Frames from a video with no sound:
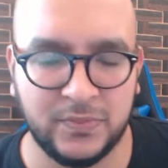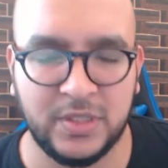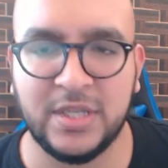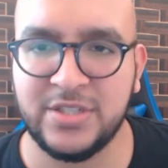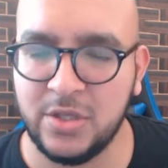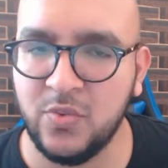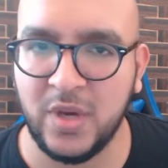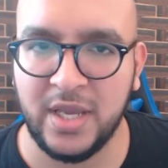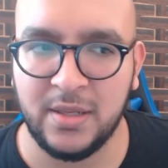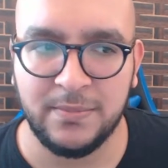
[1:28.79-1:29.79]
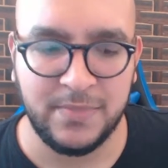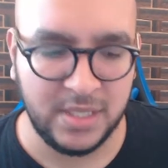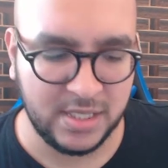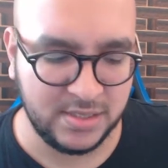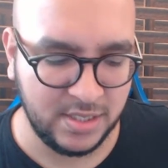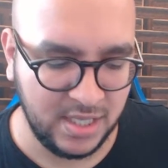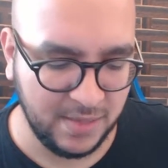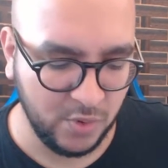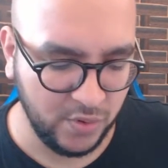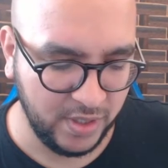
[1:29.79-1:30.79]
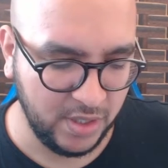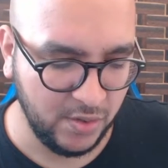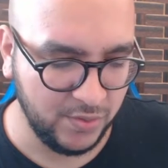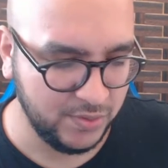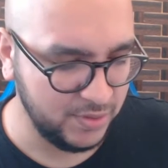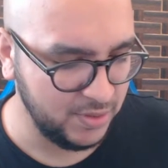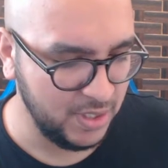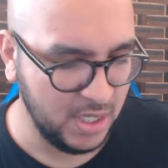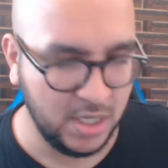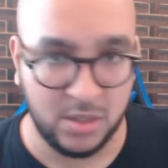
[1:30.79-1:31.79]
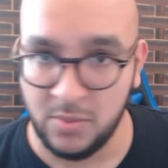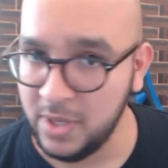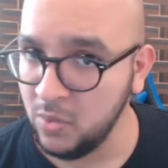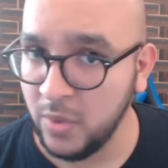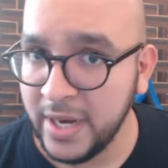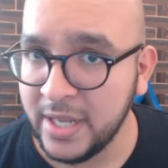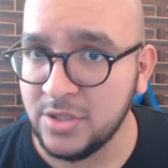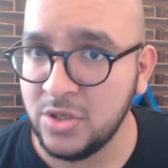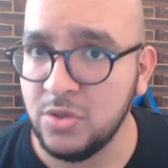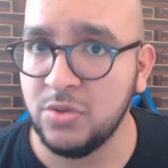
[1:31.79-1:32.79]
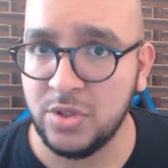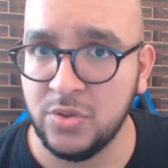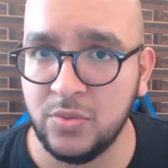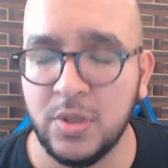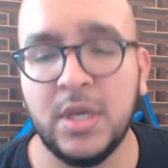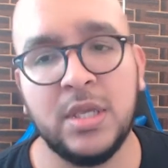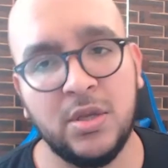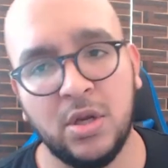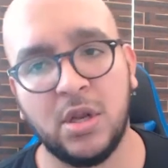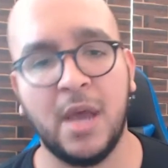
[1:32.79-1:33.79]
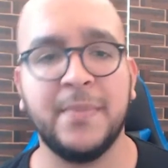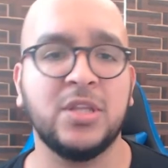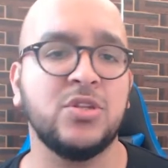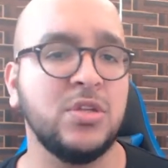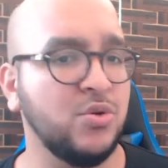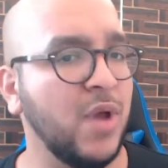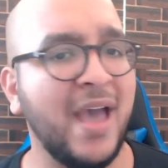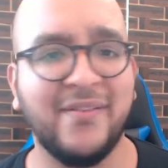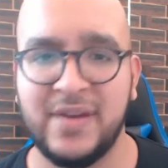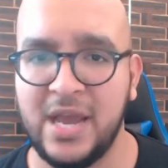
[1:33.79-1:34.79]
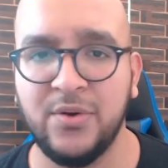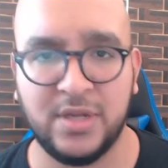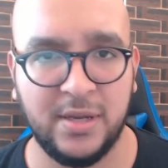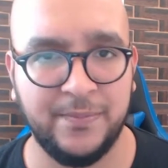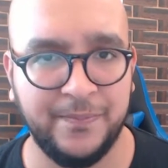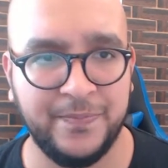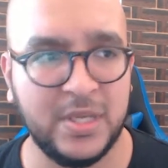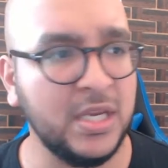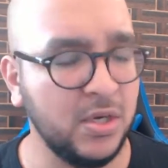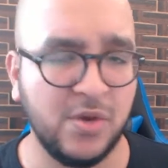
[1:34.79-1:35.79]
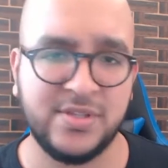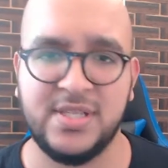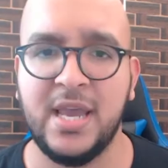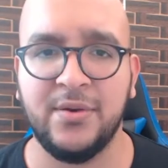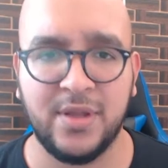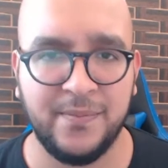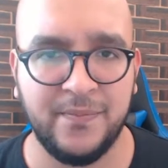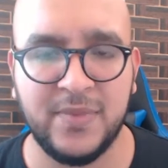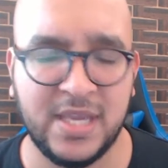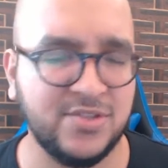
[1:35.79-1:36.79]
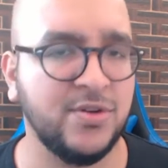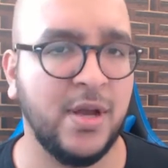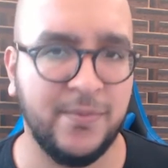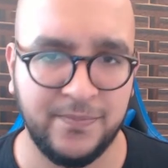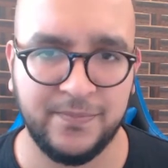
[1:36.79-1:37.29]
And I'll tell you why. Because the DM already knows no matter what answer you do, you have an outcome. He knows the outcome. Yes or no?